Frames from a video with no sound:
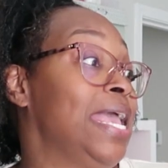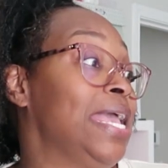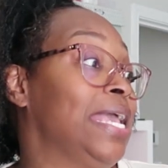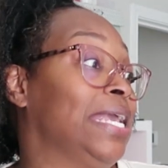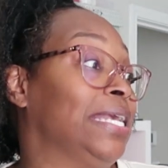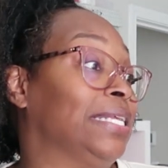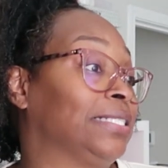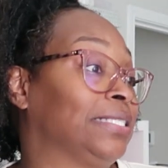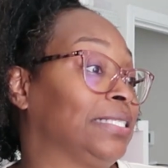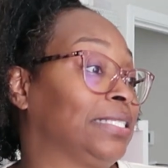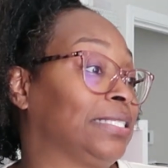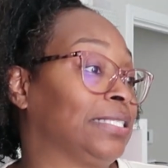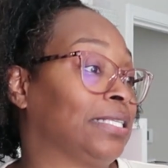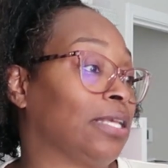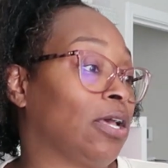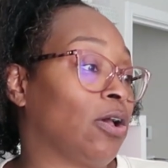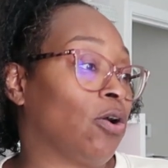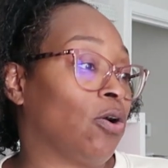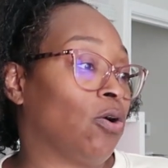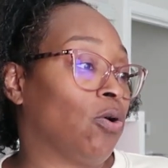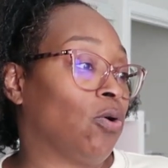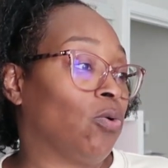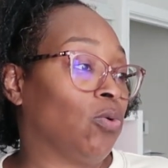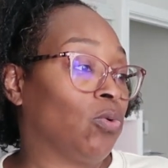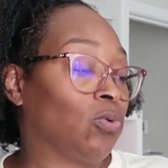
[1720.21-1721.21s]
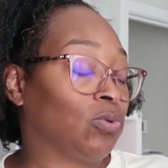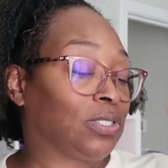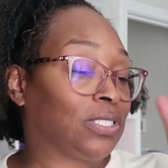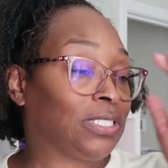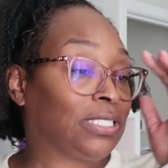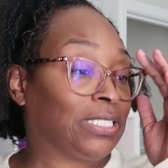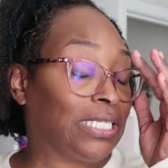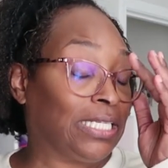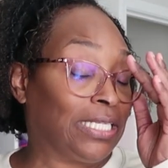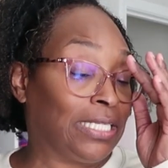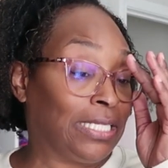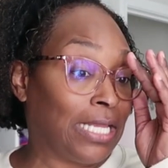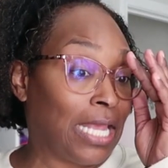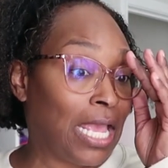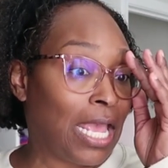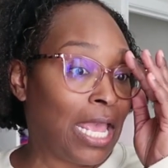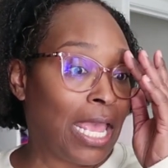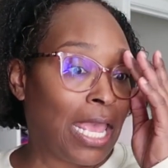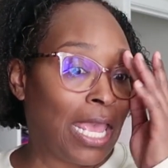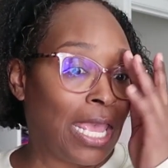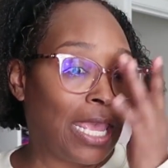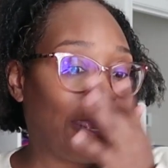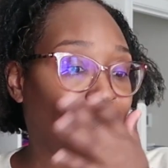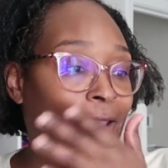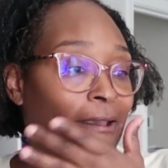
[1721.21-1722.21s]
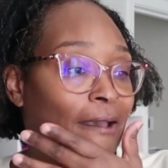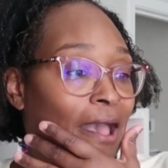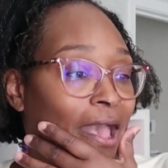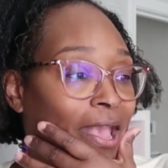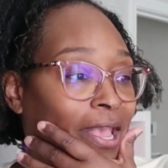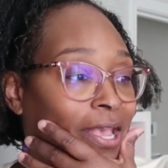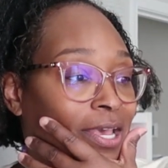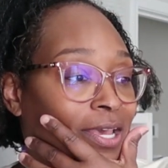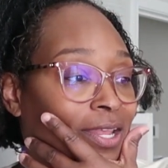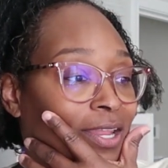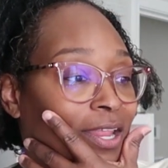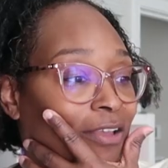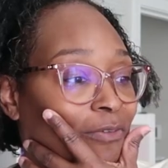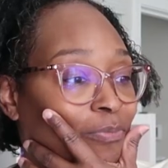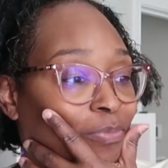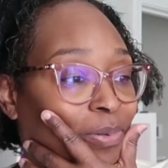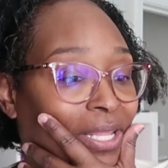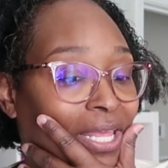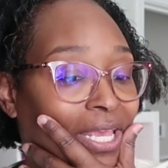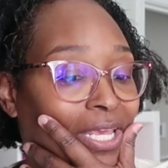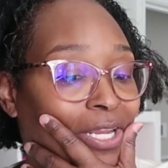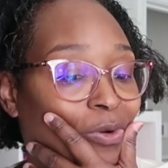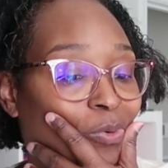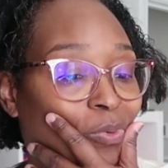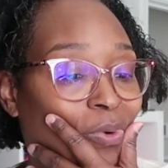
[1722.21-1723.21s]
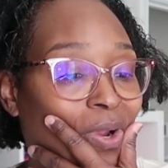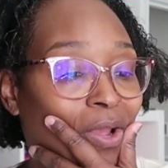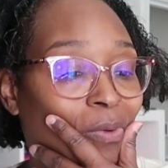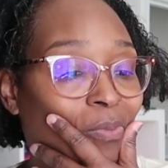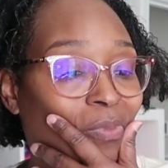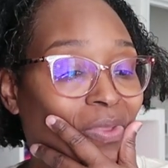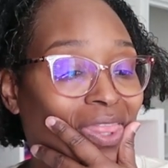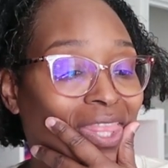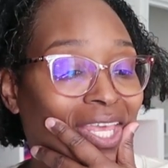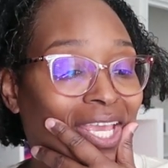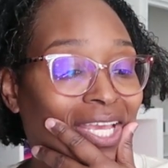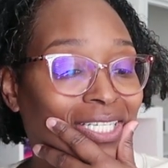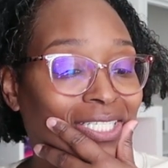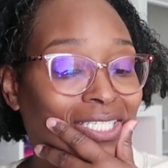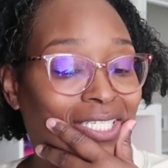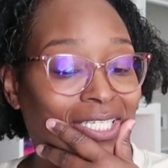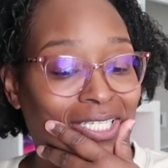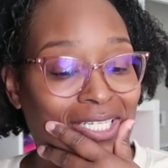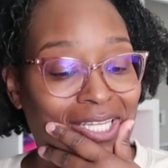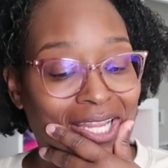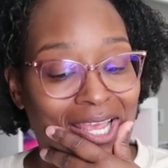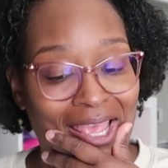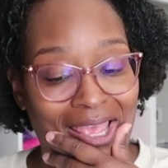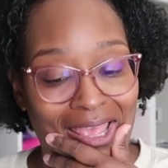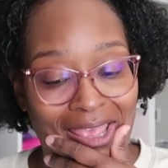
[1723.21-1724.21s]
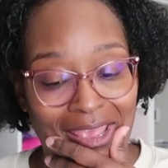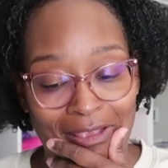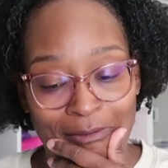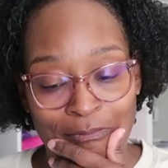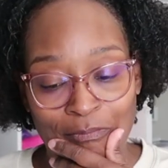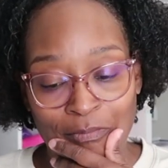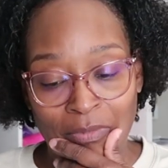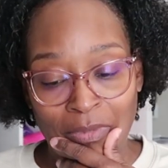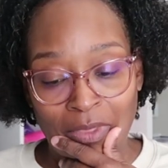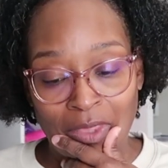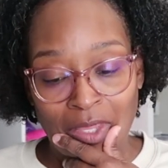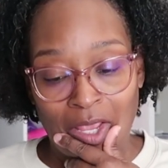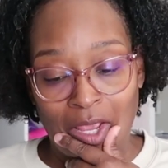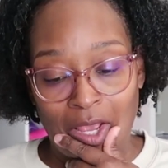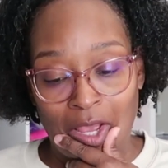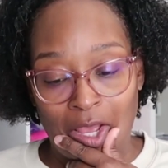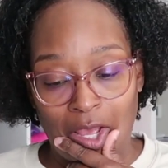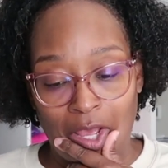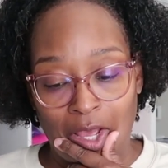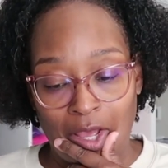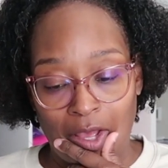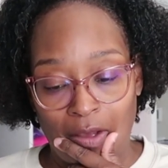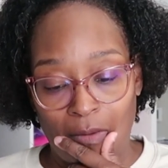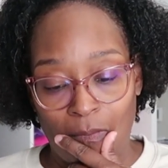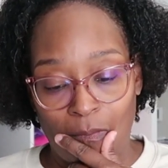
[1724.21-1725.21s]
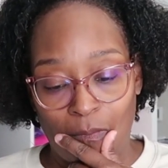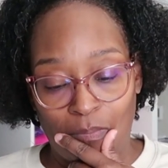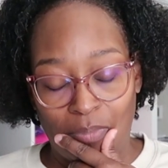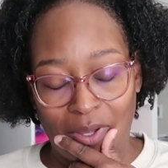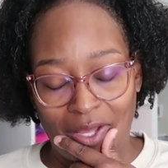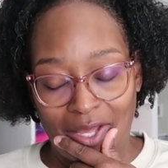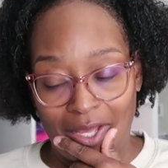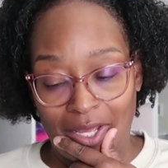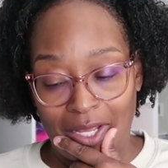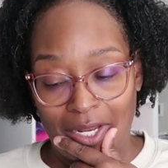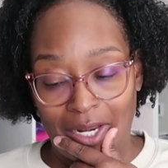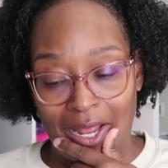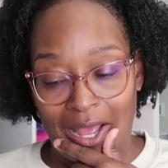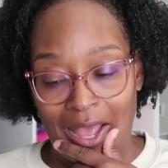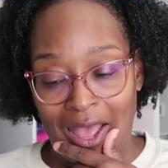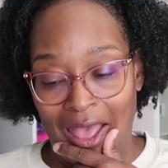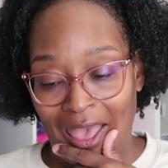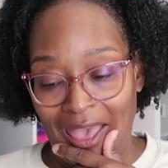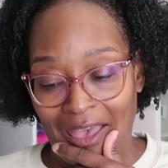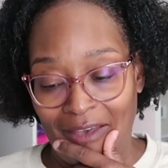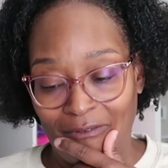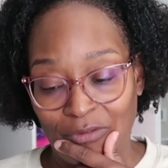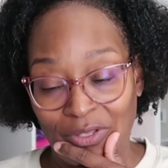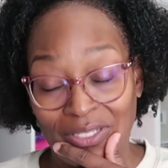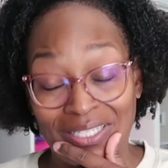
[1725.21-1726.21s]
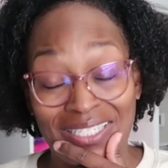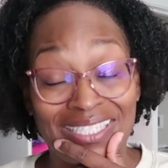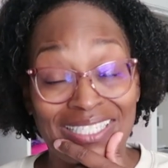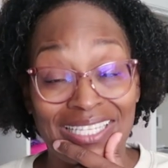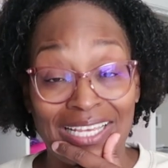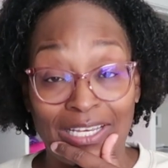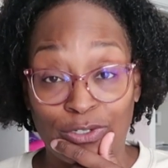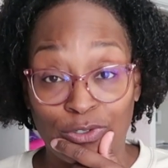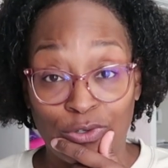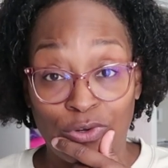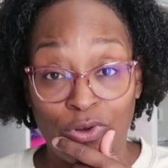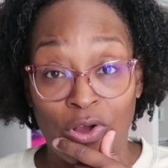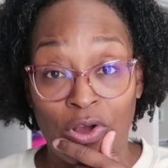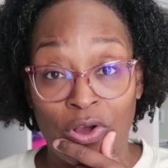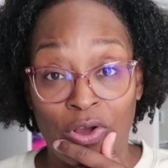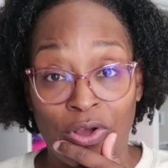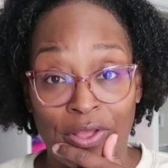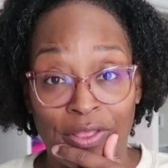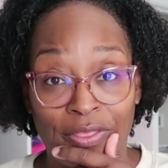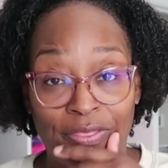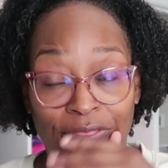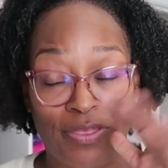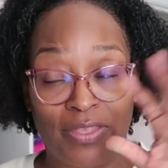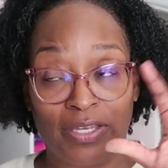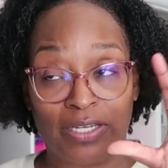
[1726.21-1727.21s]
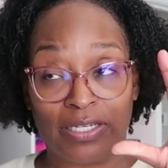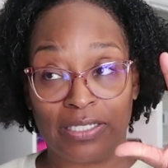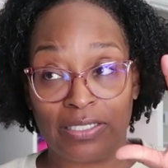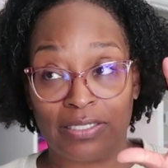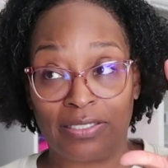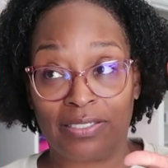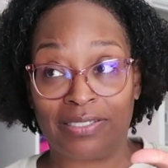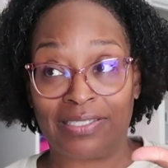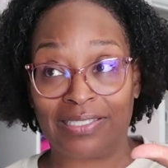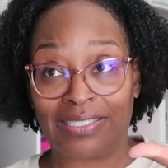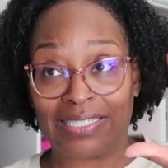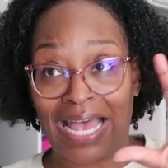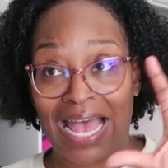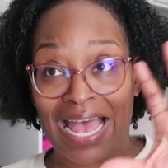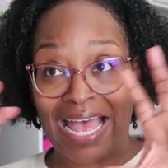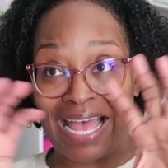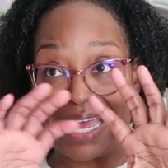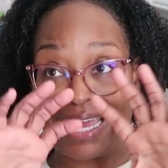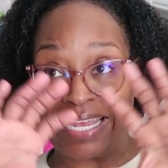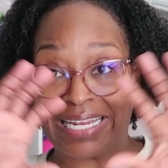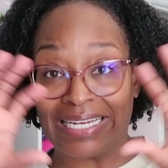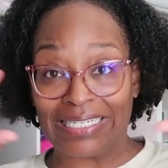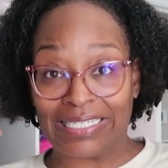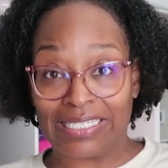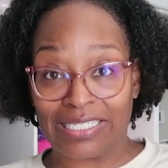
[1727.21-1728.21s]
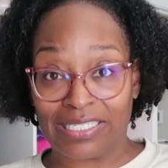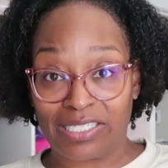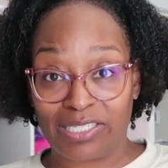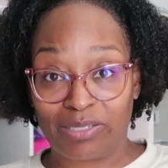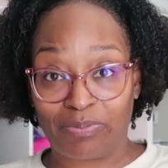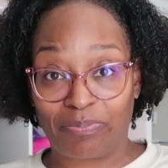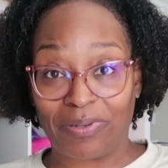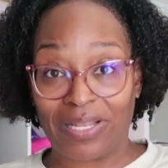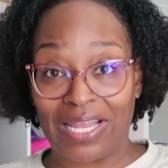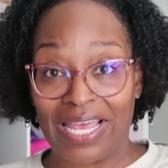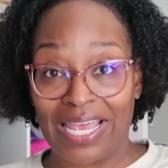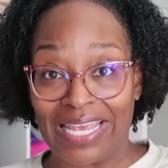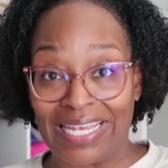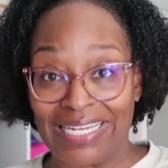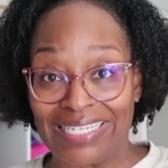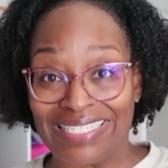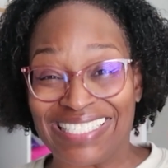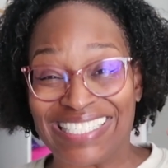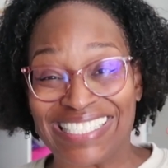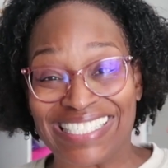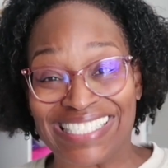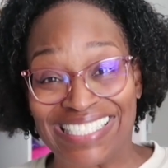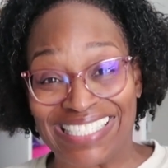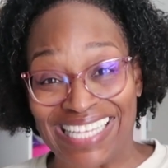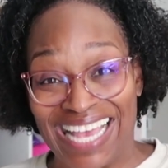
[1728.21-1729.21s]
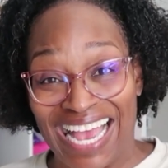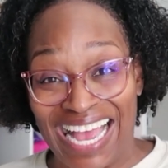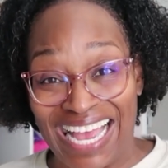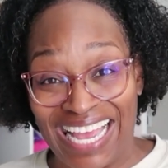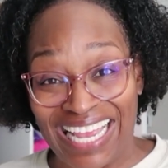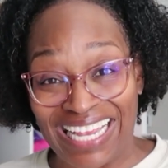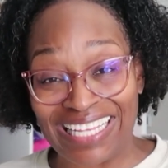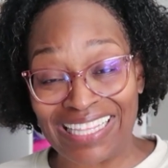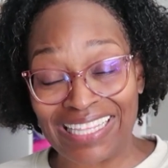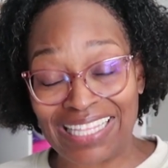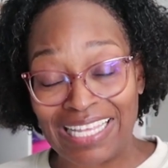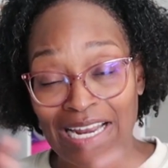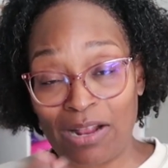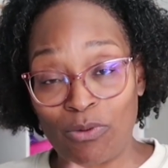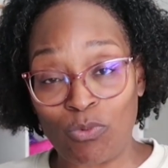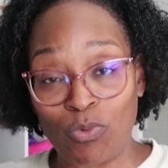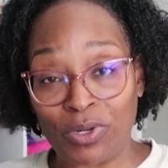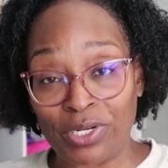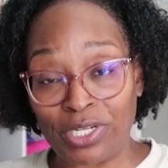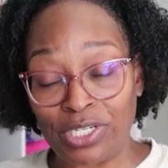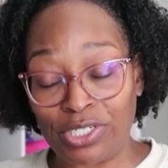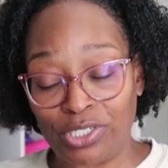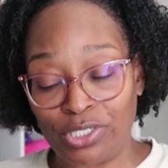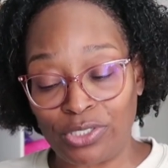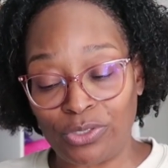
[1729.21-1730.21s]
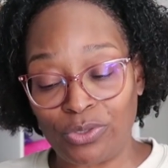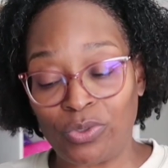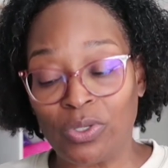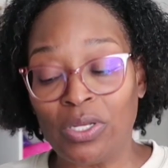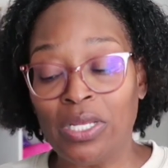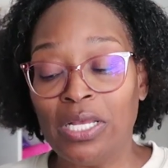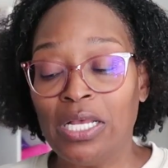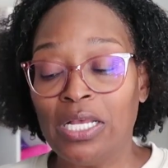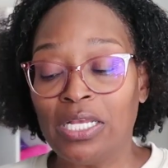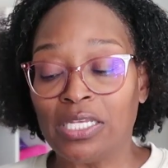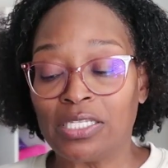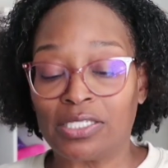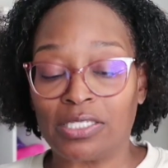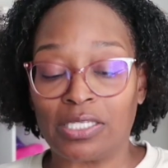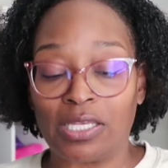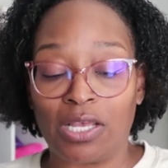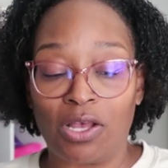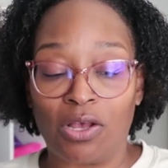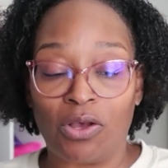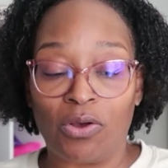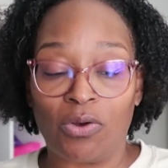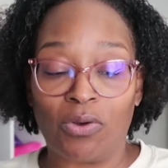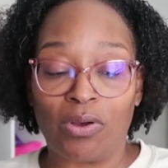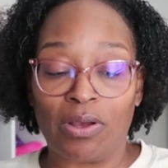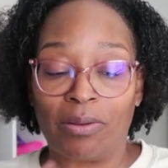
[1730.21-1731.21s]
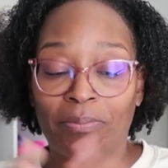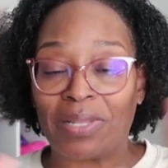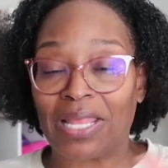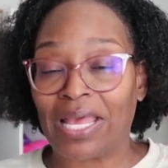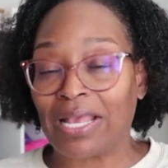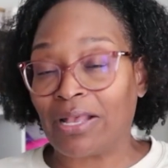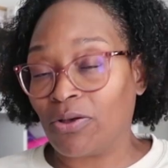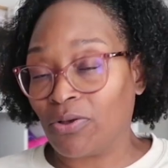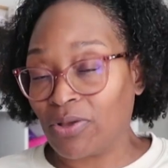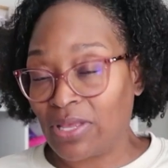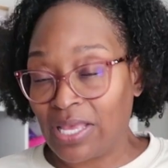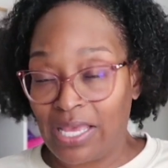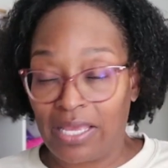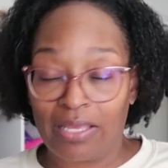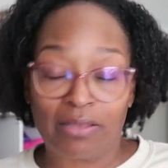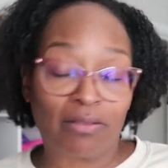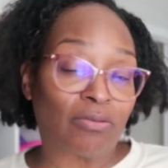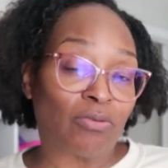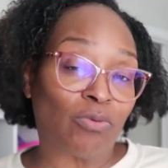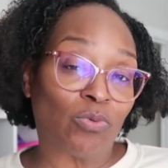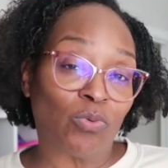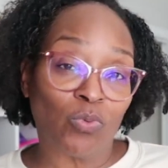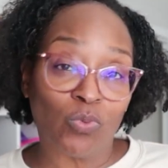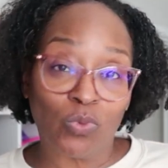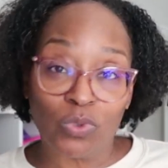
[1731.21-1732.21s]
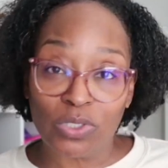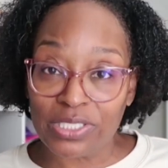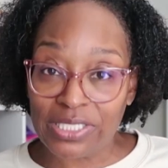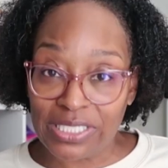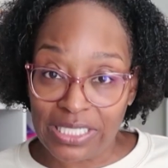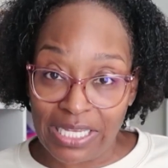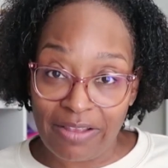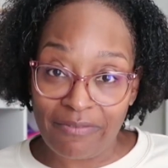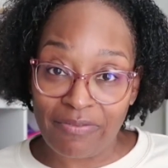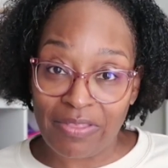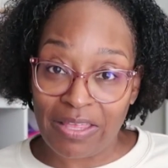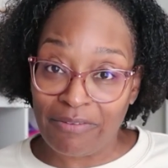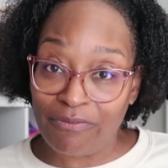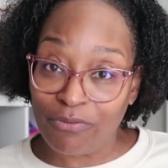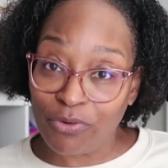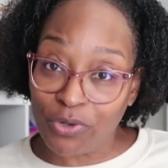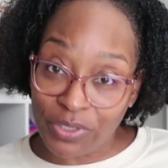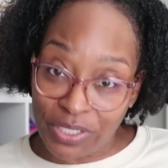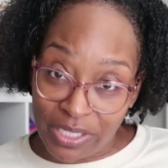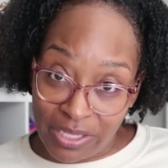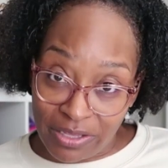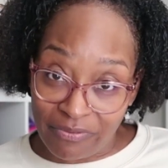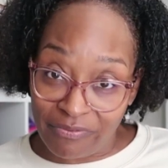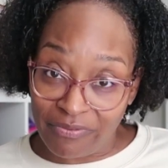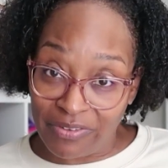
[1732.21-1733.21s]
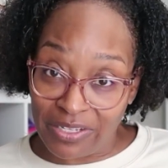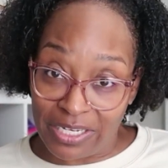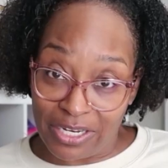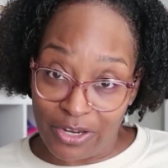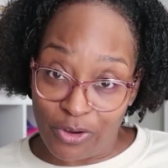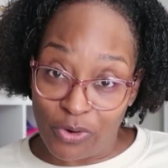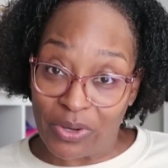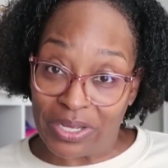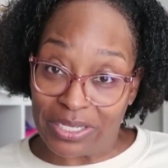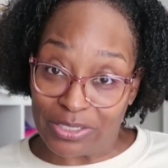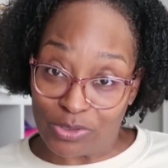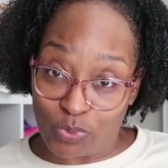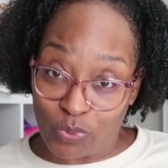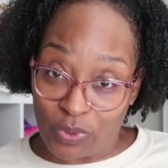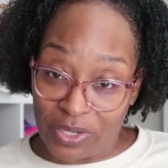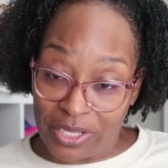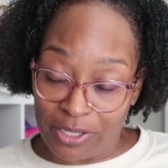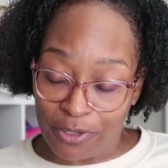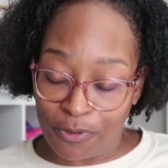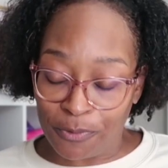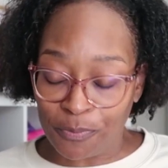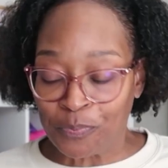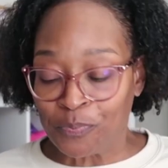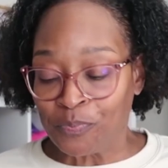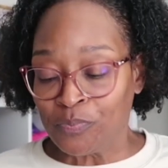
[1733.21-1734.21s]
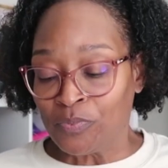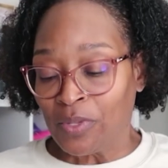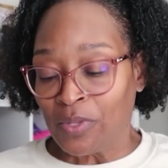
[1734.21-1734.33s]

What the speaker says: And so today, I could have played around with that today, but I haven't settled on the sign display design that I want to do. So I'm like, okay, we'll save that for another video as well,